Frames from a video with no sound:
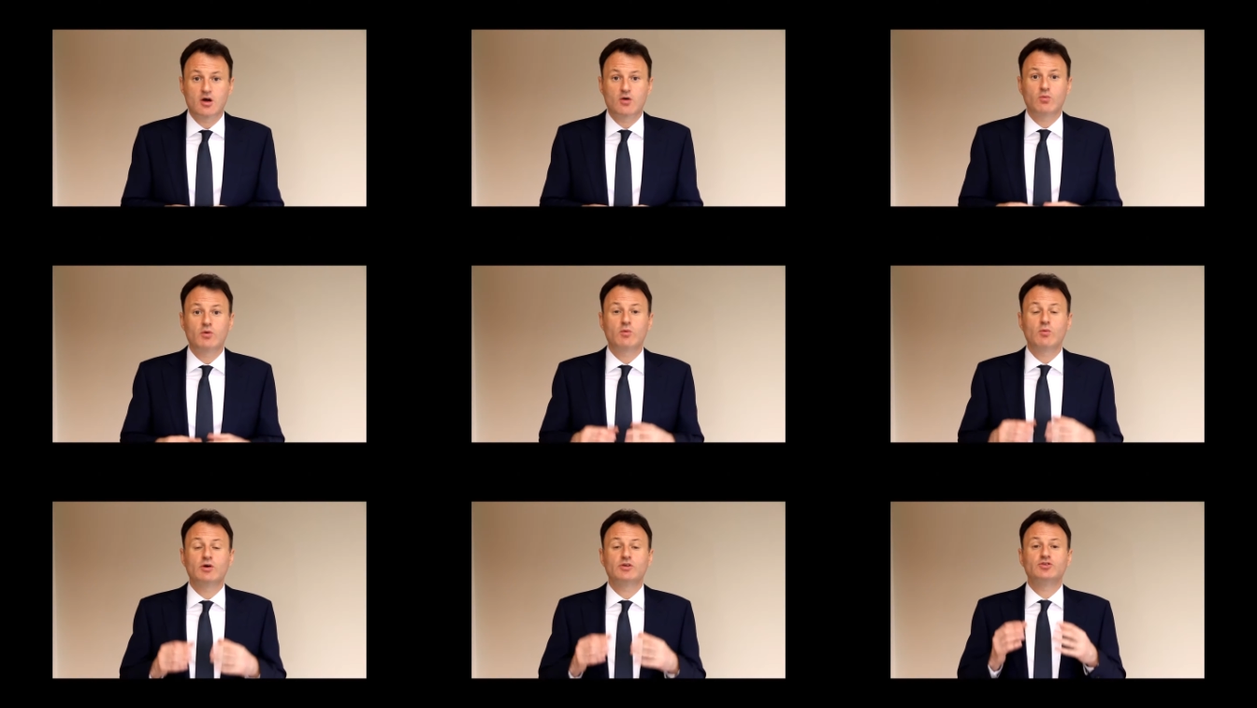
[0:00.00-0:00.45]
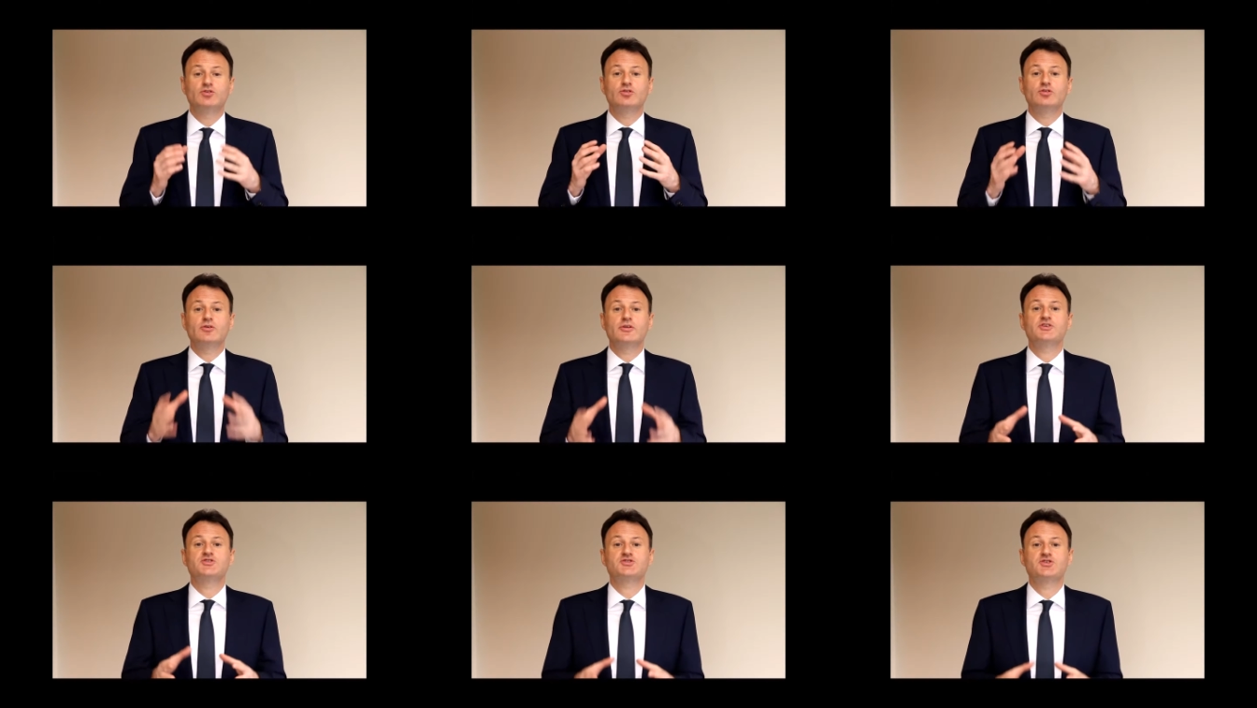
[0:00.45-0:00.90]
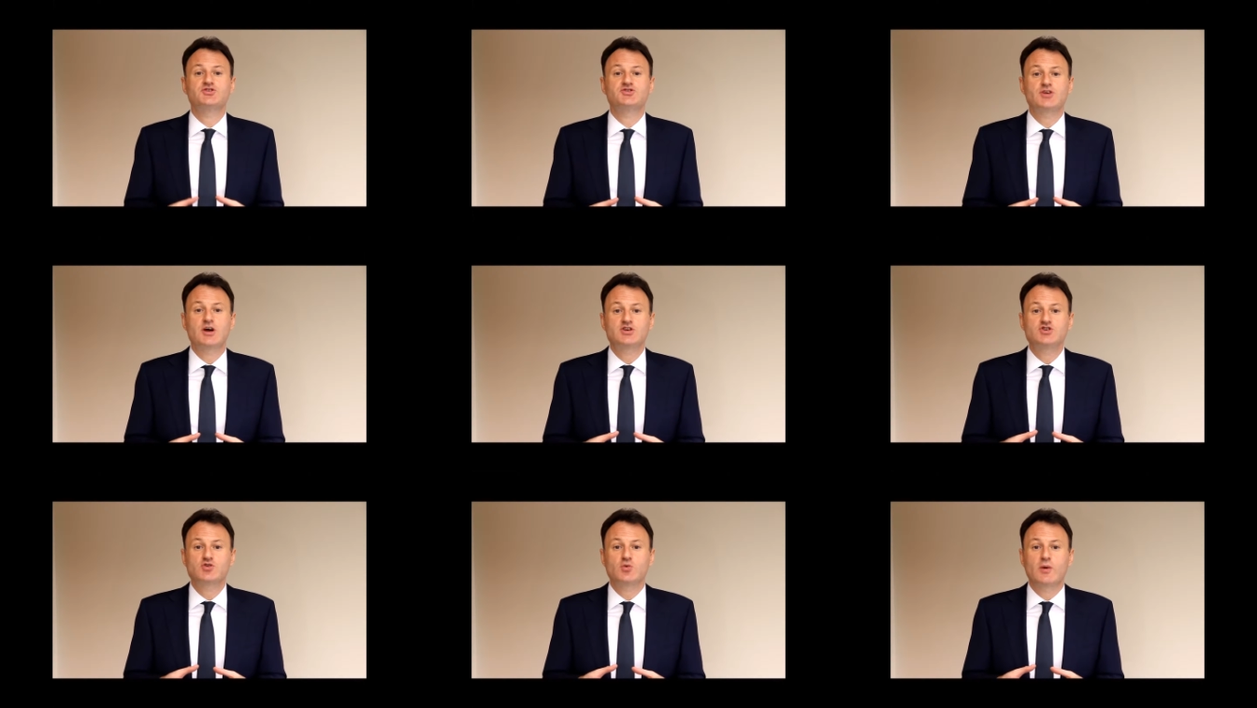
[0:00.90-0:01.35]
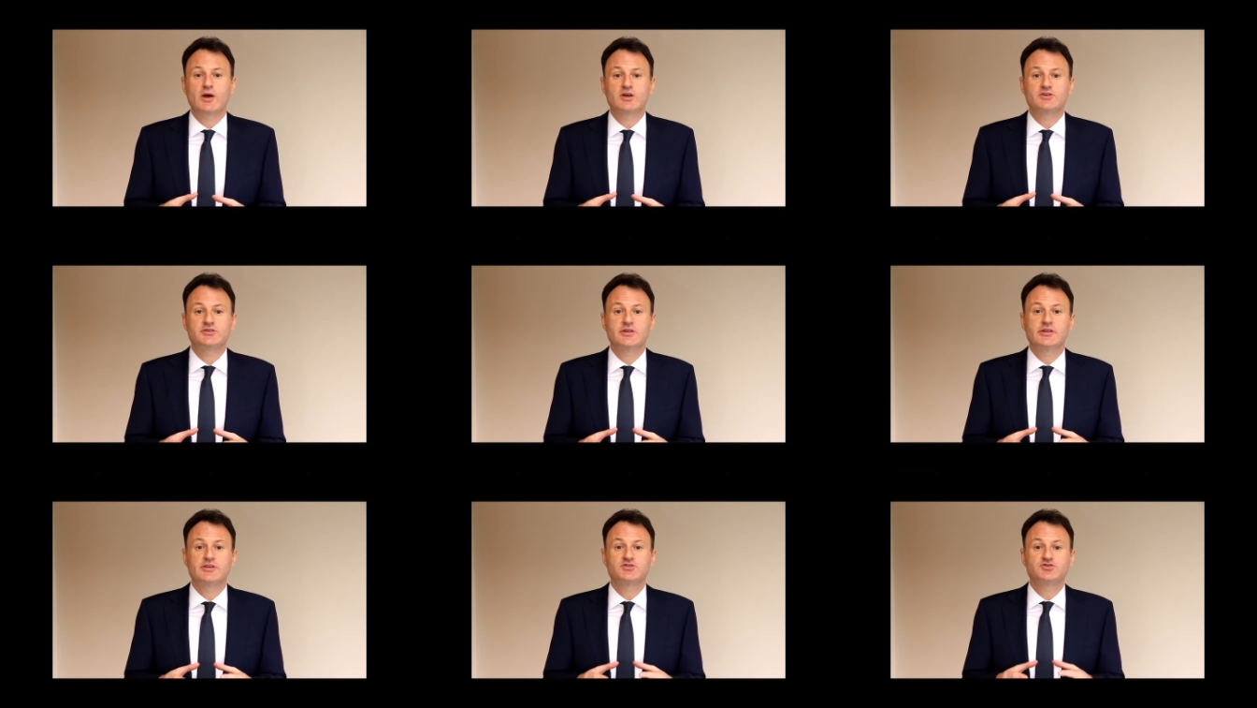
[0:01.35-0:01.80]
We want to do this in such a
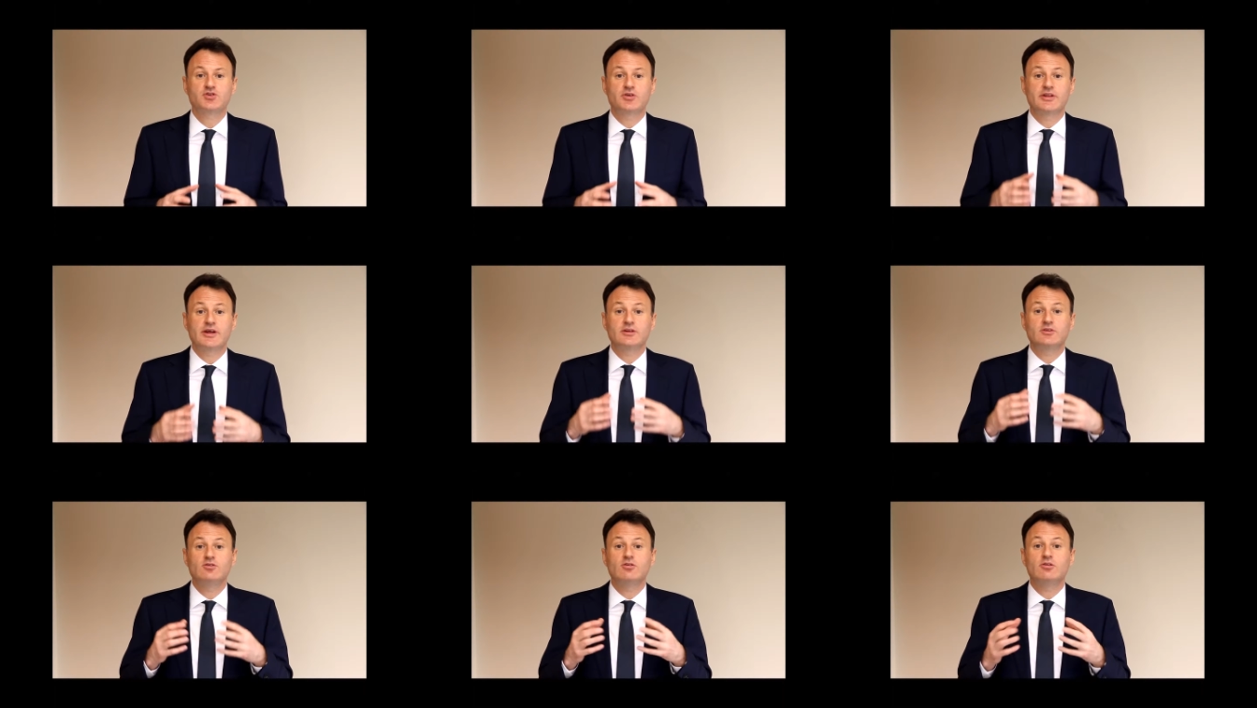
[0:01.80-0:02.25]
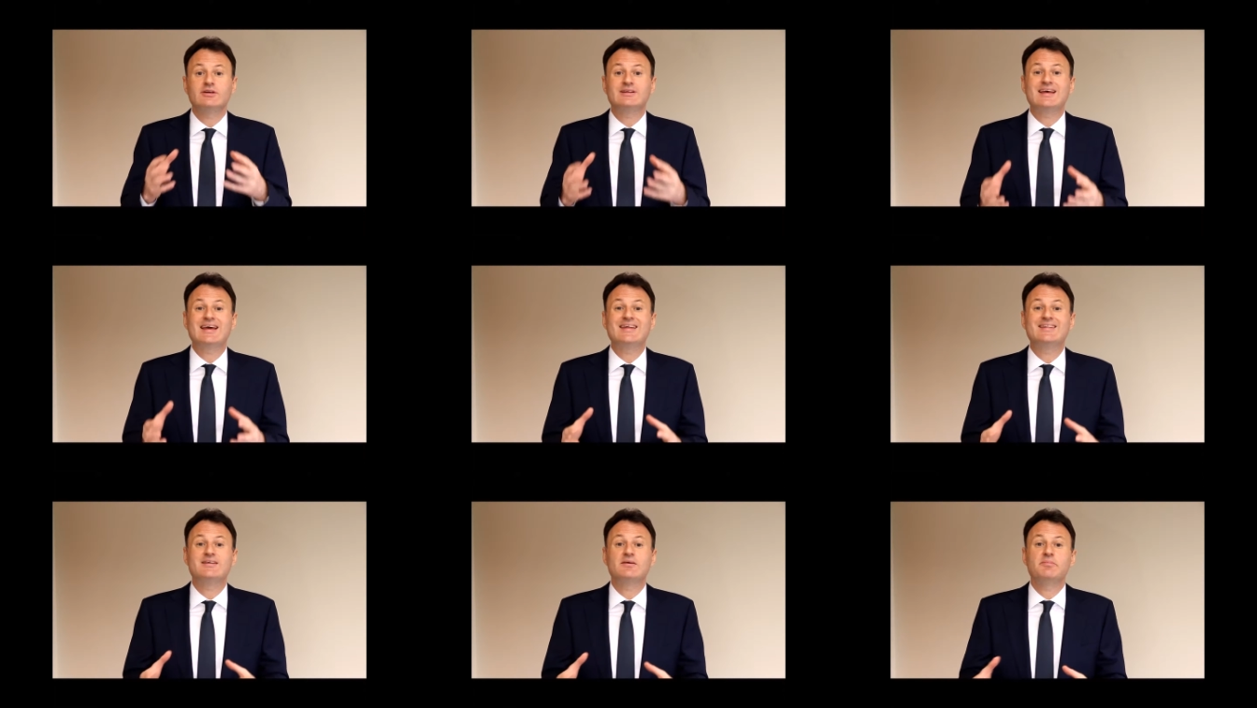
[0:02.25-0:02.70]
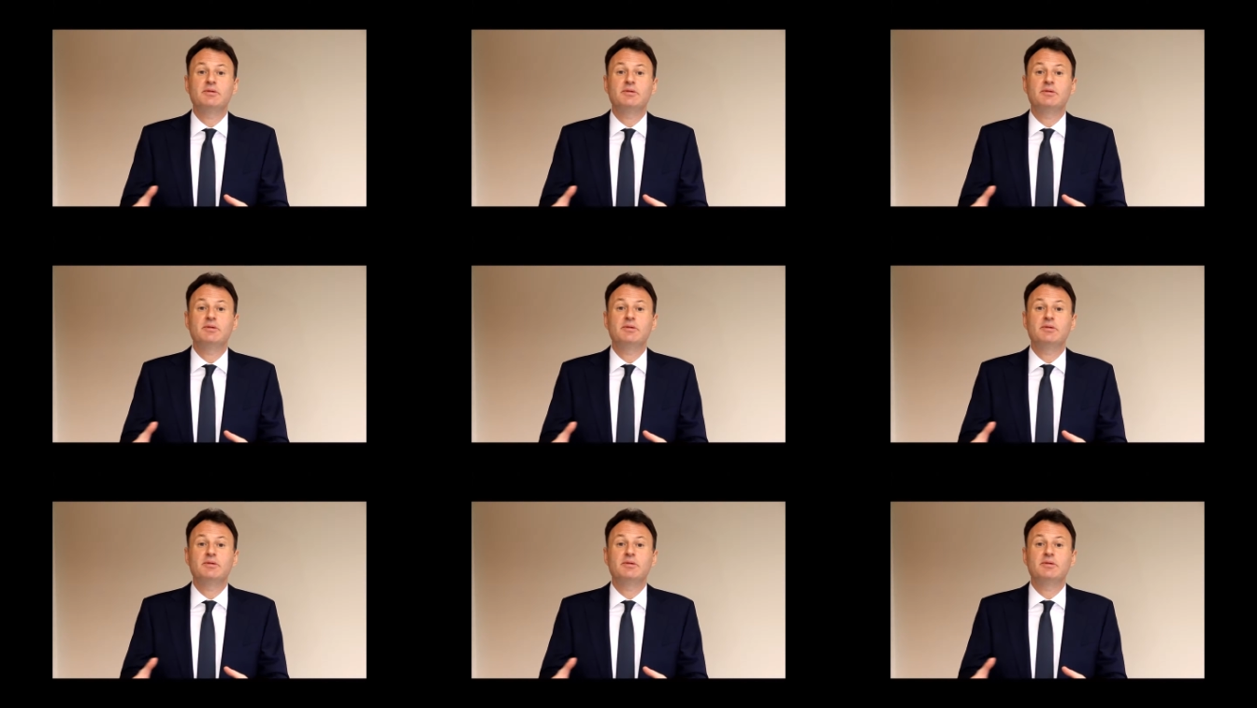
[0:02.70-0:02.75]
way so that you retain the